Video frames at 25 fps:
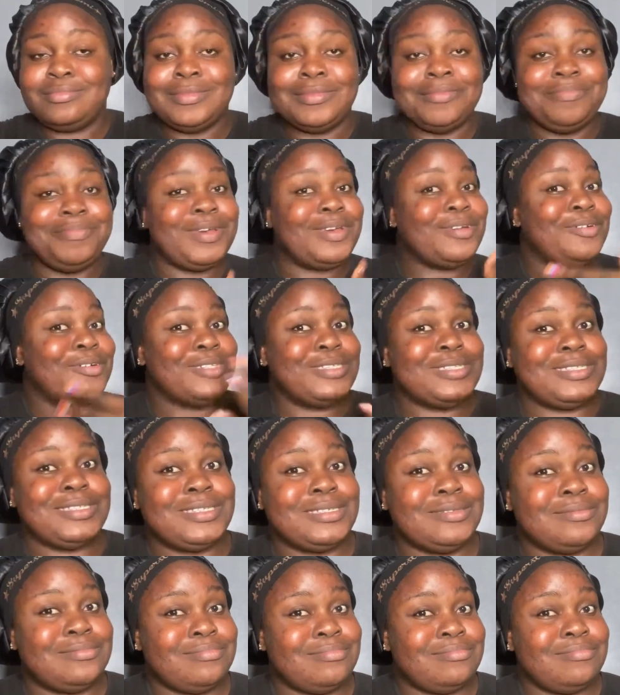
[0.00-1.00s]

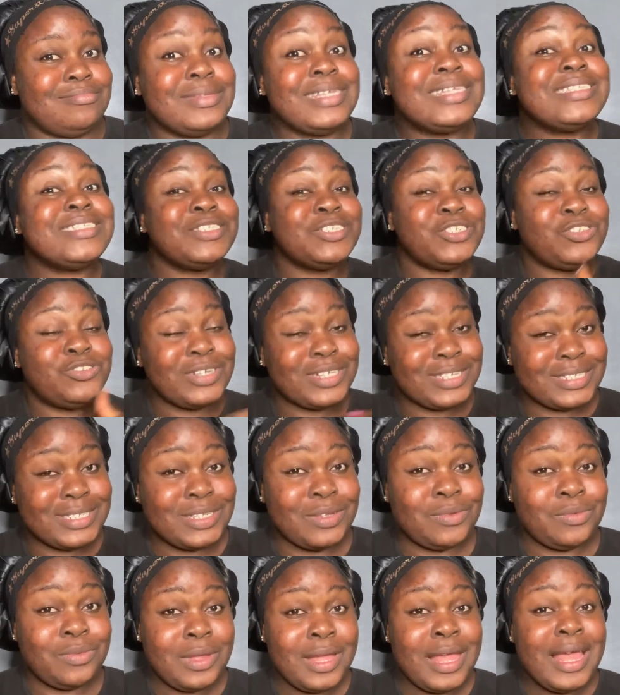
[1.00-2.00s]
because it's
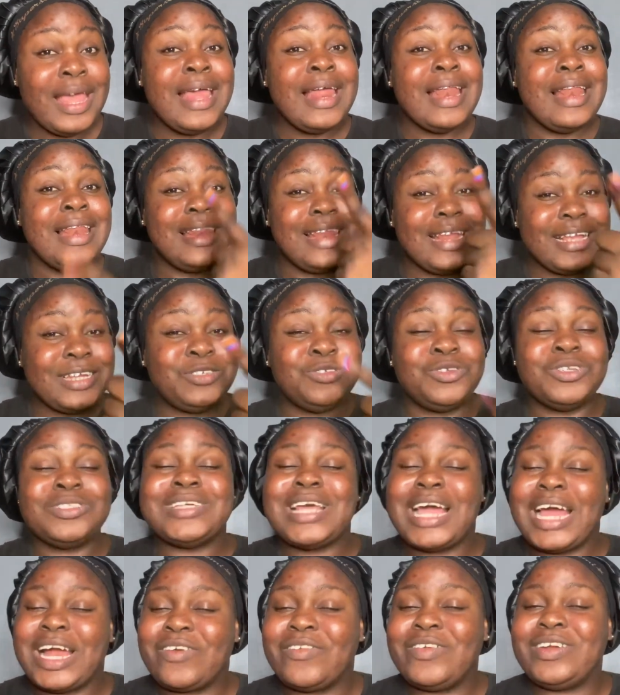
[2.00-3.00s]
interesting. Let's just
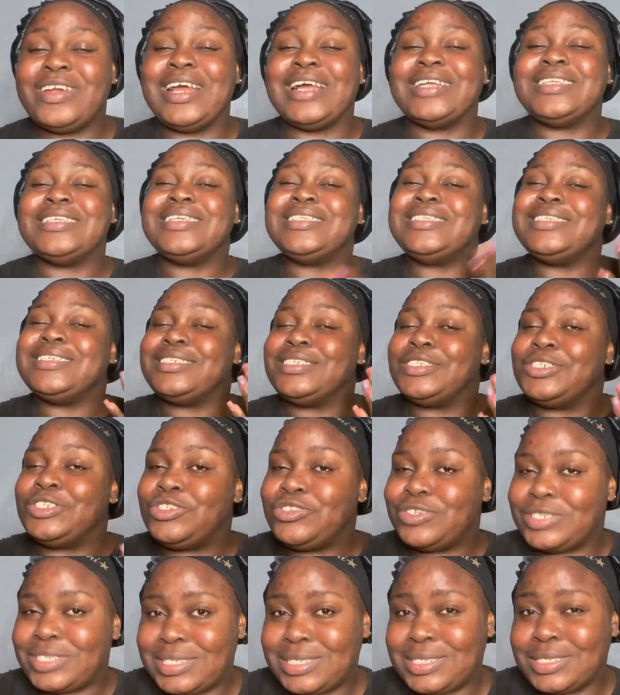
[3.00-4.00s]
agree that it is
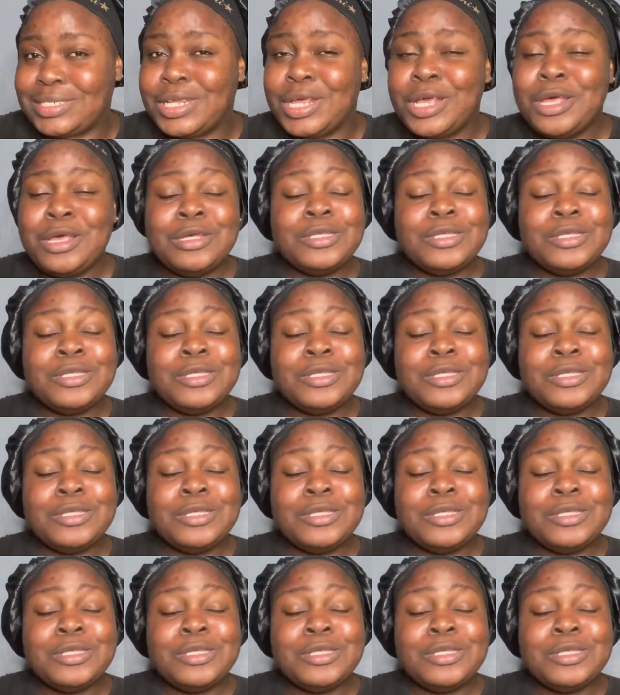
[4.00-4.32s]
interesting.